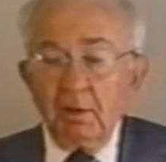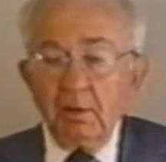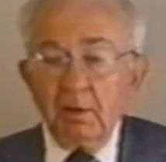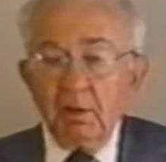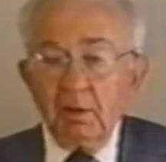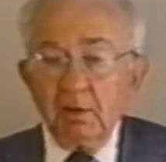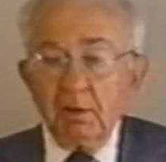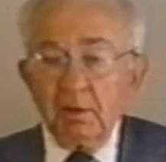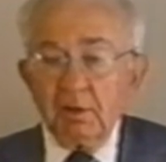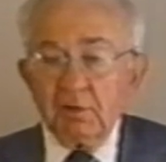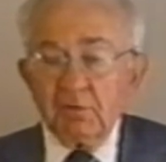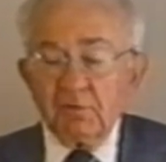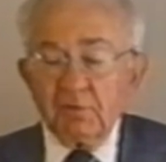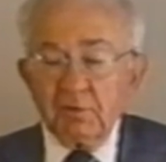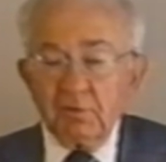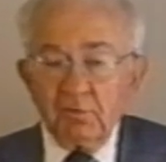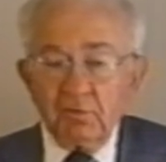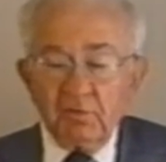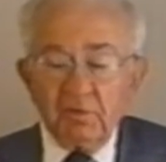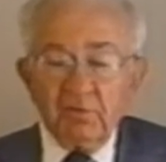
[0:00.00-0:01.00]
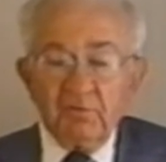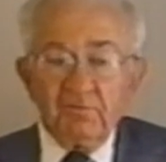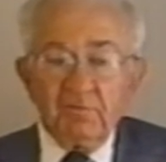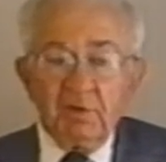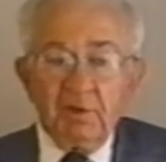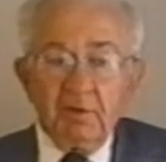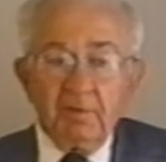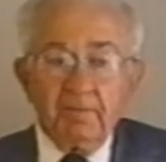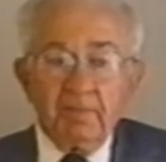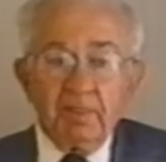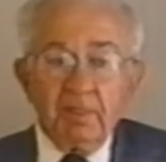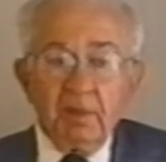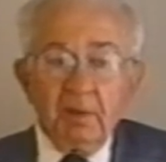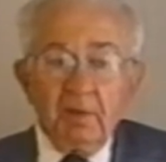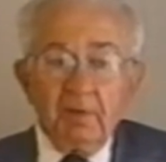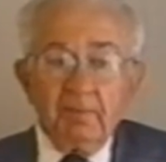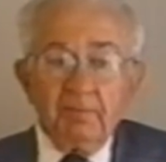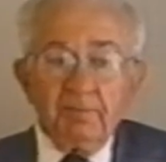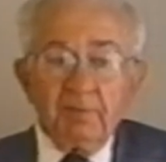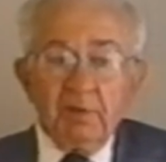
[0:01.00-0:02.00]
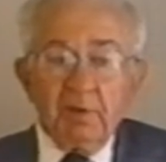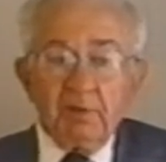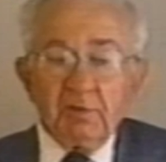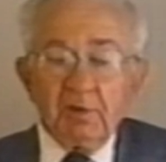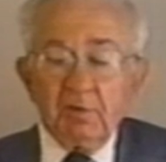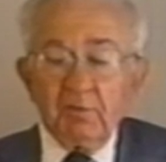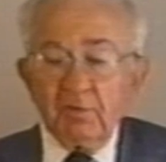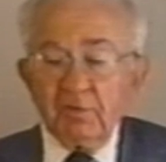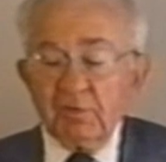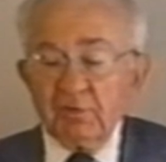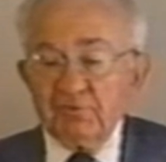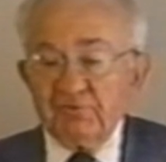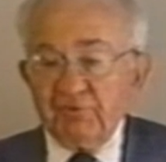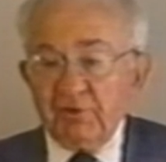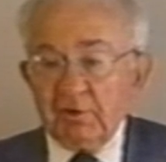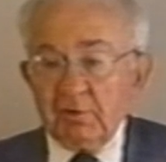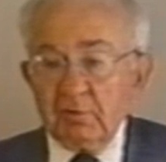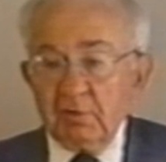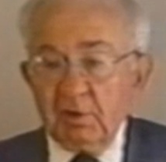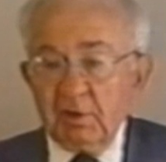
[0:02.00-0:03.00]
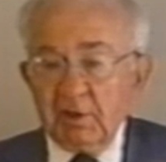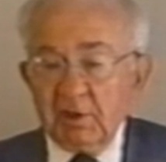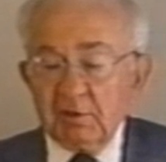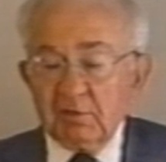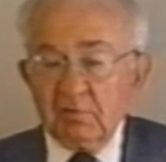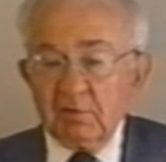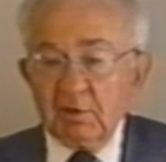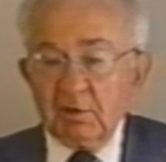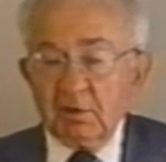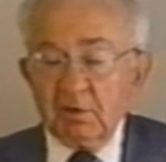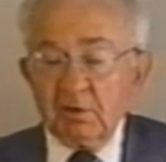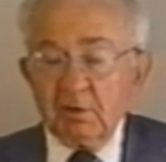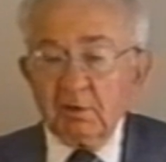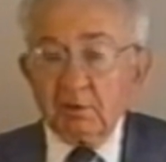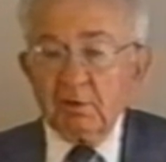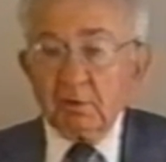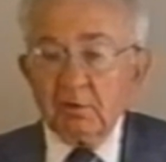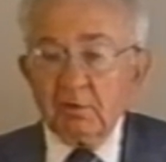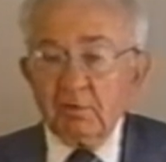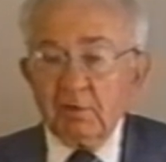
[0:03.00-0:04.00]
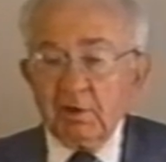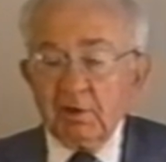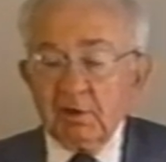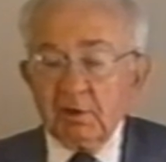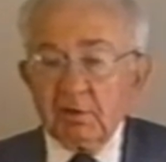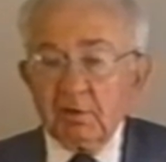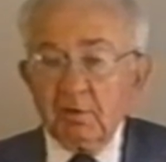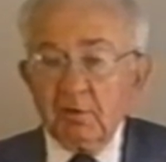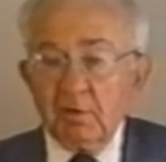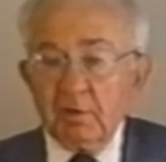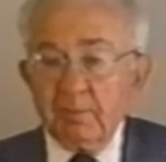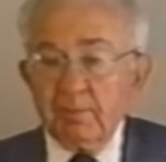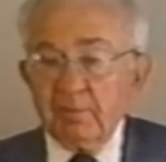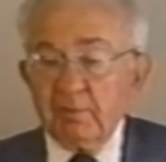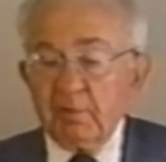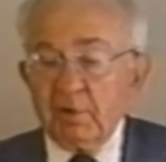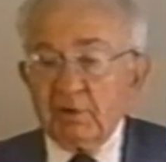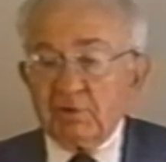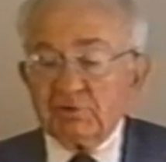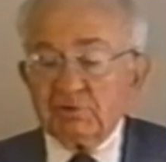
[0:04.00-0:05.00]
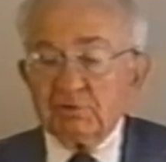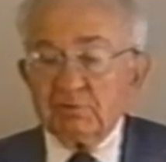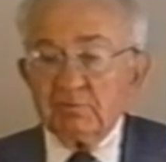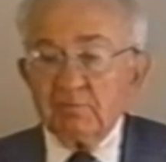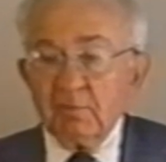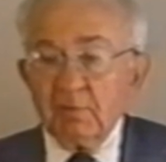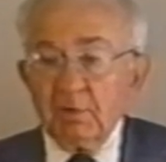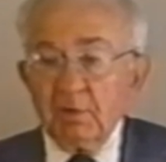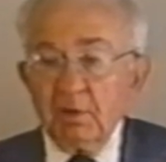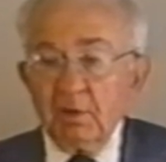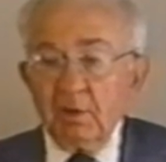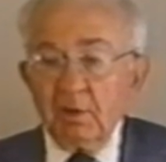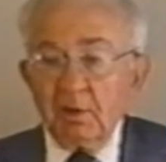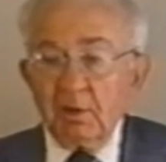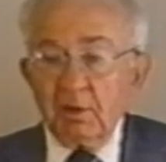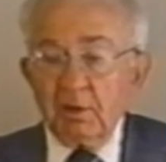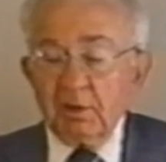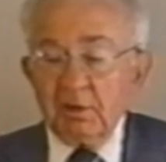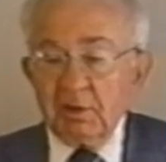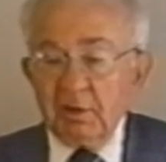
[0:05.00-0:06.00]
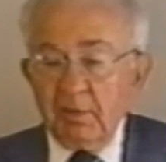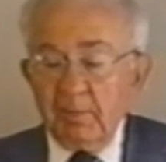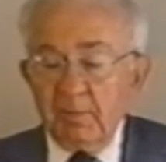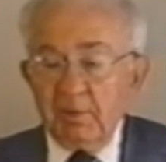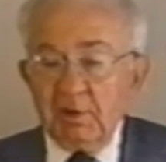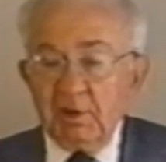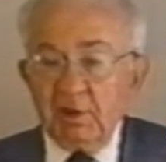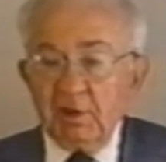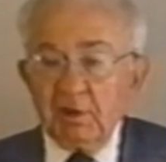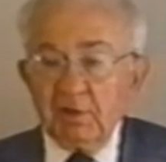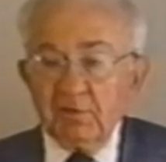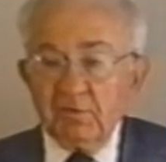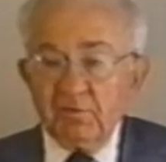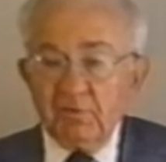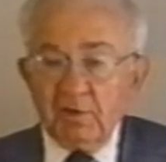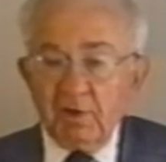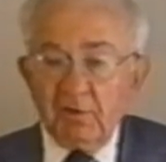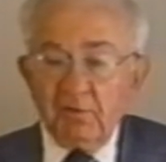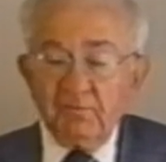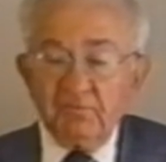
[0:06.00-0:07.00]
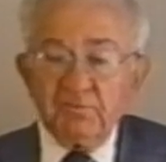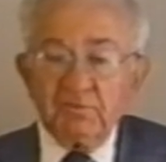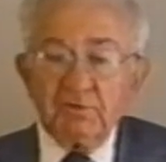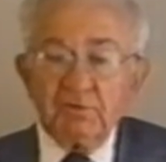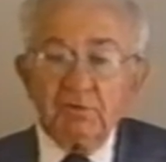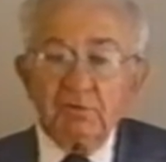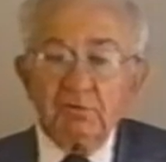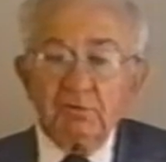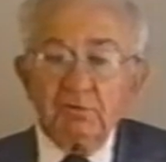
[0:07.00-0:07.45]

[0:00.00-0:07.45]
uh, exclusively there was a General Electric Credit Corporation uh, limiting itself to